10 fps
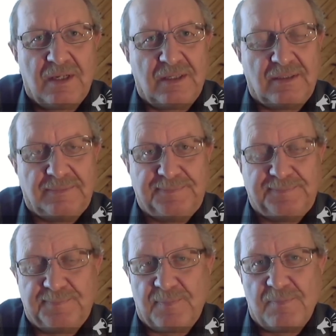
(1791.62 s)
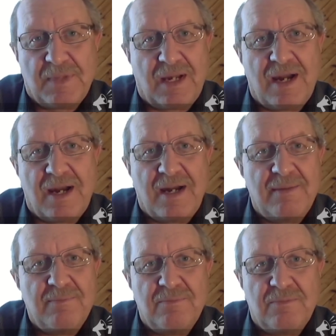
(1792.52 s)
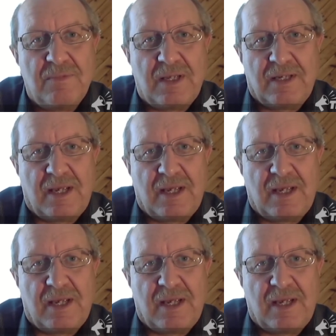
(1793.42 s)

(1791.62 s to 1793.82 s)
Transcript: um, I'm at,